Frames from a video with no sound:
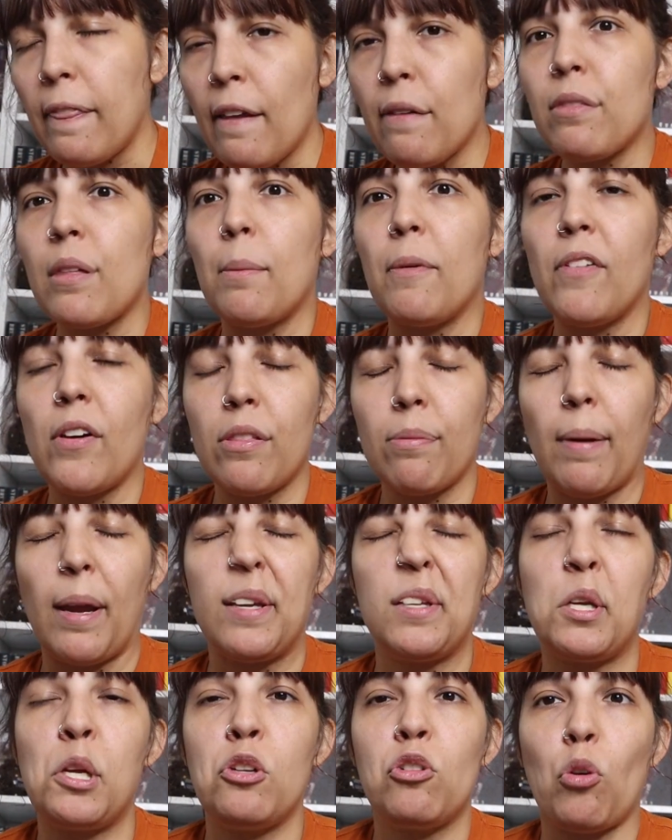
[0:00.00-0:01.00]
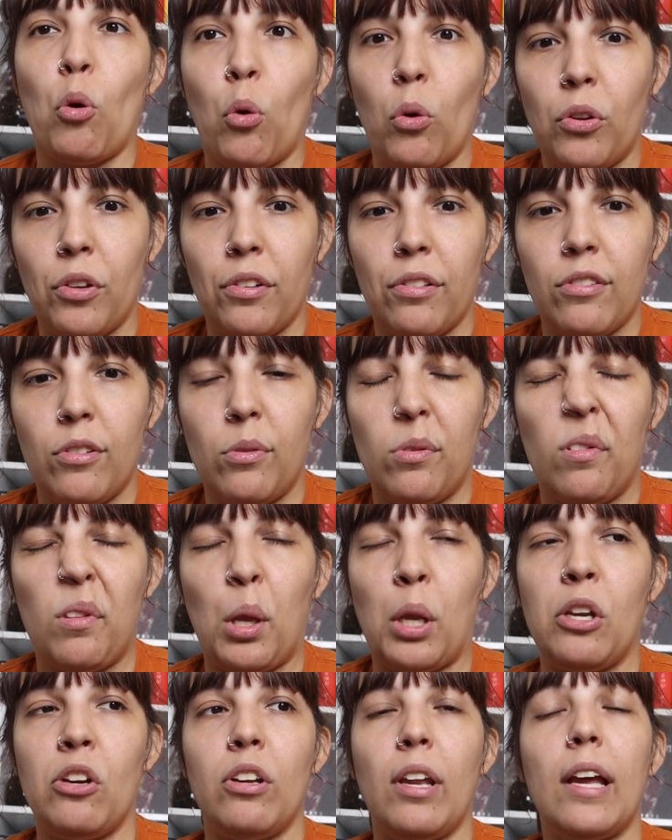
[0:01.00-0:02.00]
Some of us might teach older students
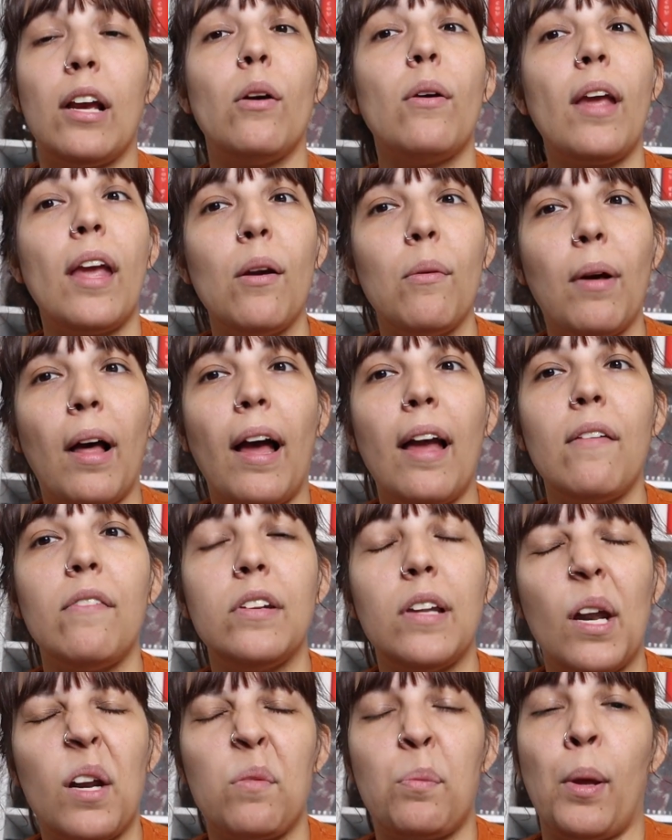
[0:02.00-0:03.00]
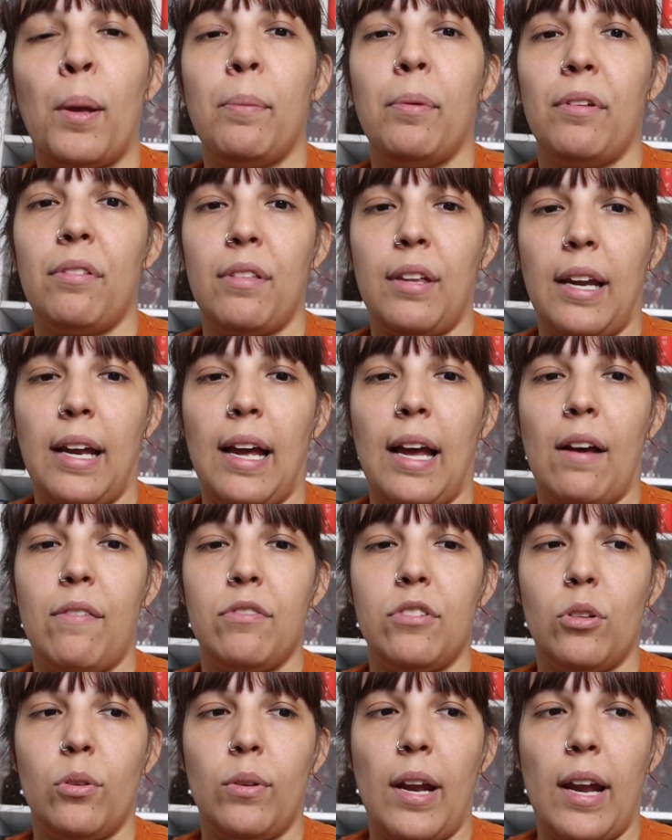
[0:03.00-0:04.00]
and you're like, okay, well, I have a lot of papers that I
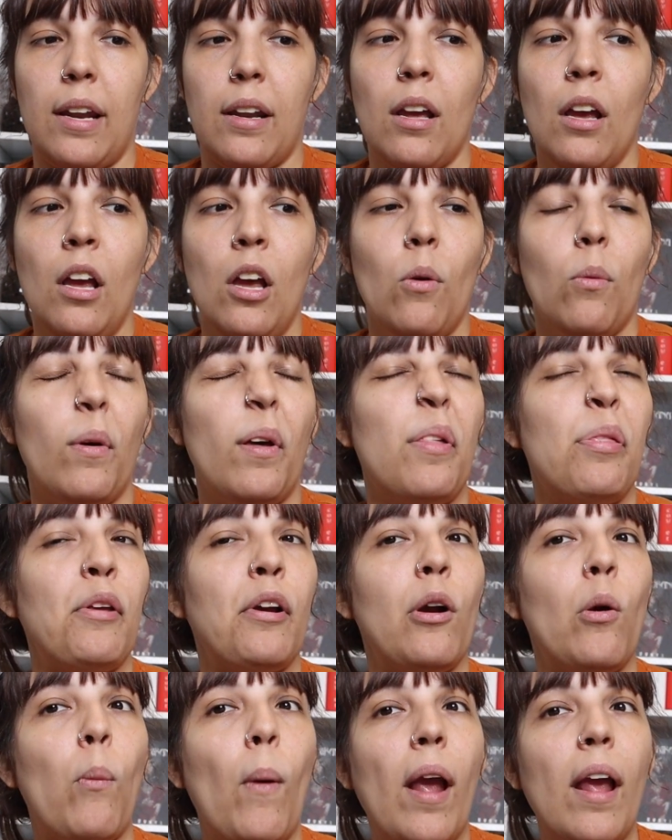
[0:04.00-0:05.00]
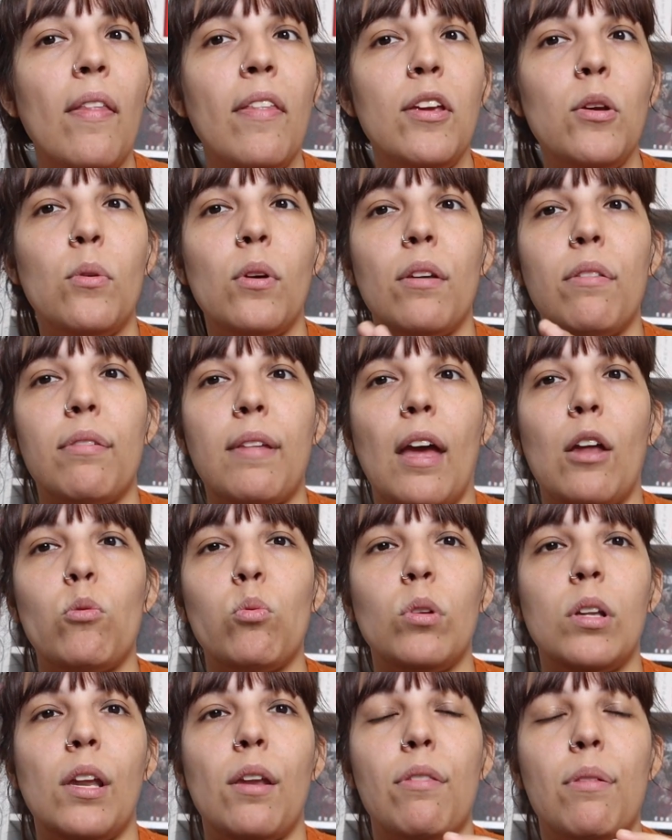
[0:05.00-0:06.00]
have to grade. Well, is there a way that you could
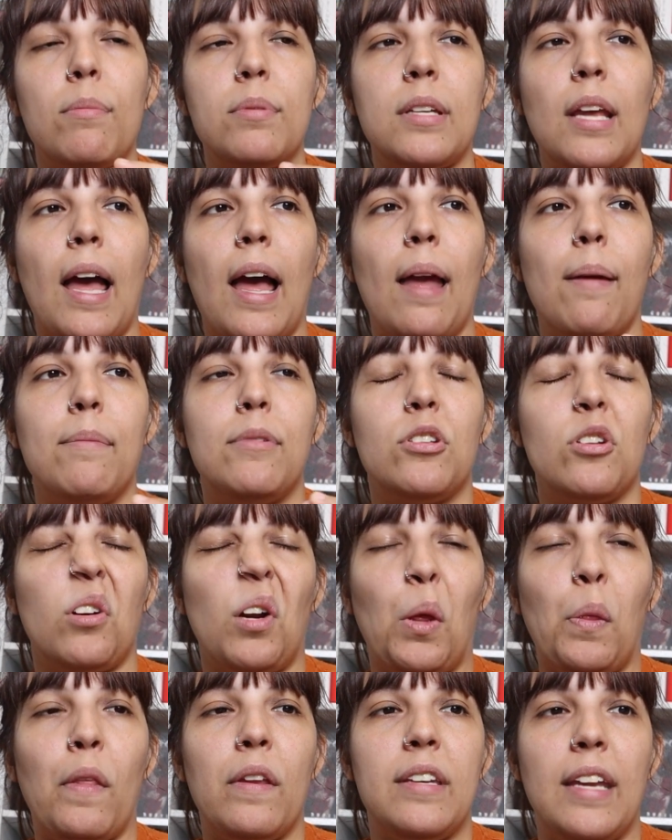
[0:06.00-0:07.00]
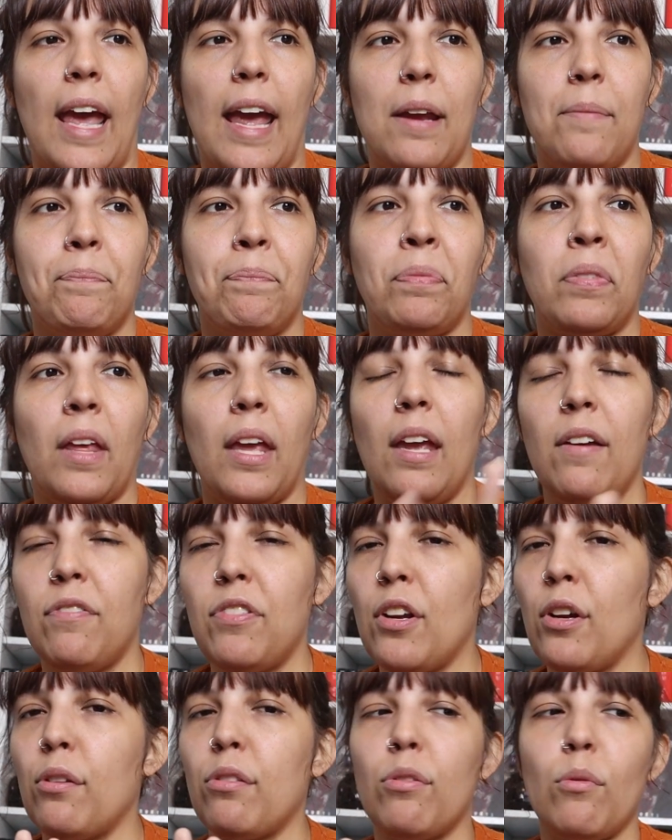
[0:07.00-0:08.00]
schedule in some time during the day? If
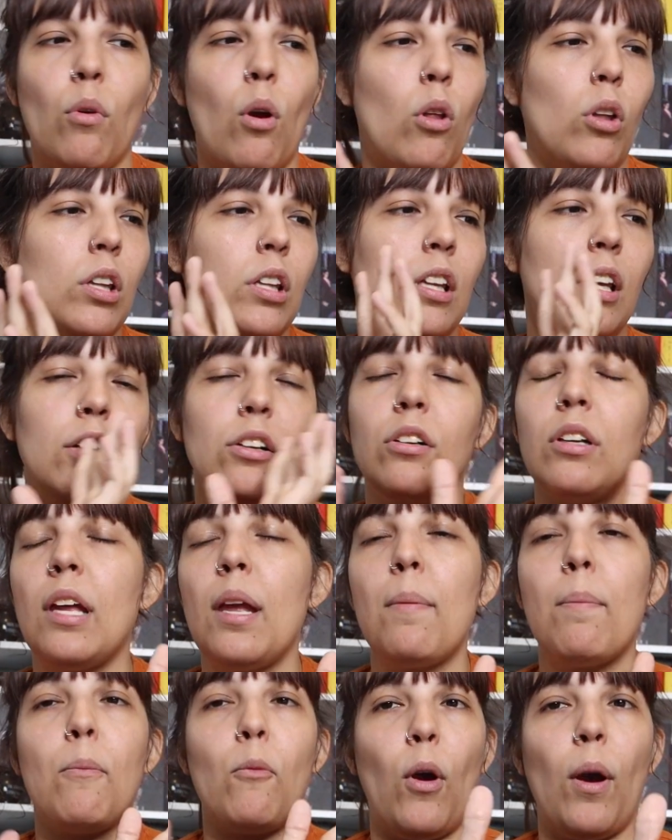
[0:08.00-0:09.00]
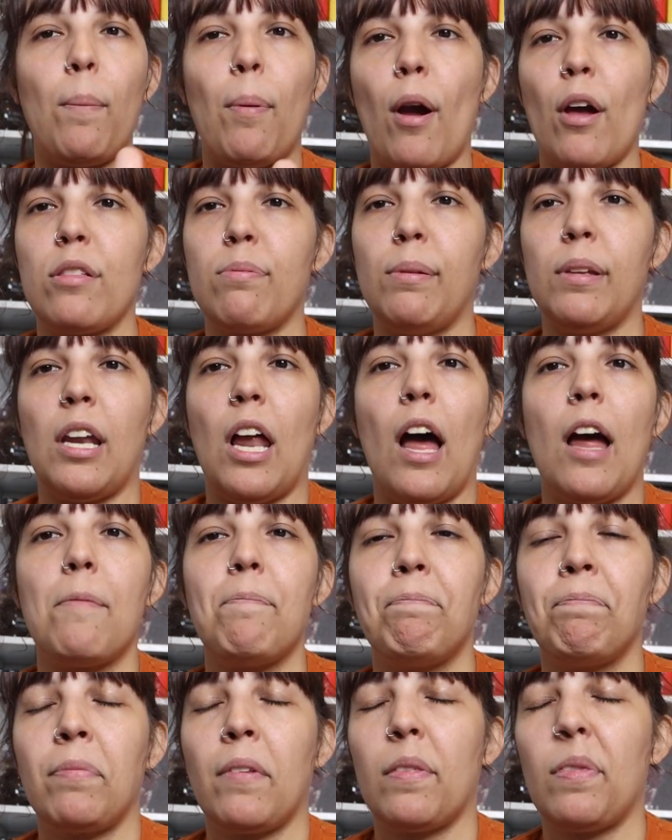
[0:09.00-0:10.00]
there's literally, quite possibly not,
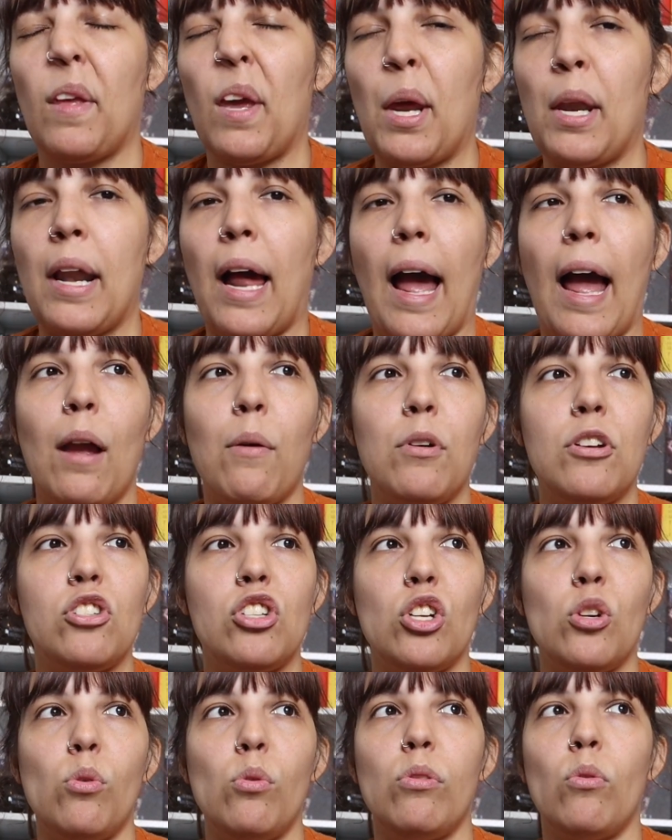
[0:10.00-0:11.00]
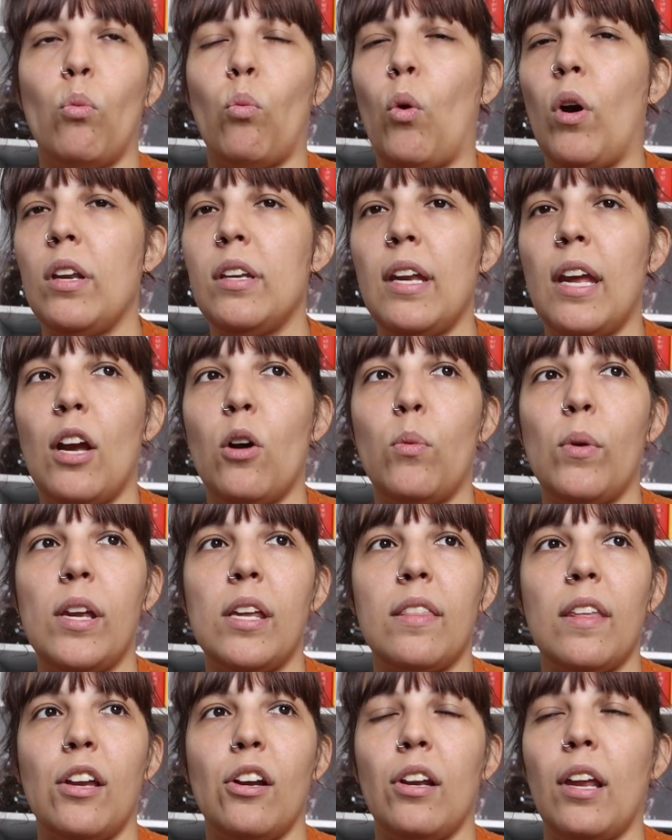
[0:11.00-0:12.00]
then I would choose one day a
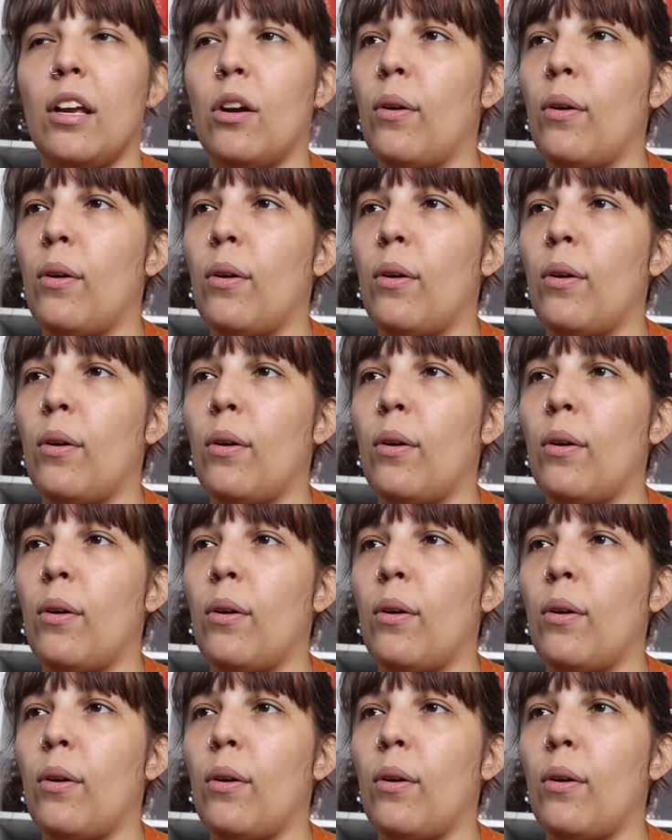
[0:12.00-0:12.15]
week that you're like,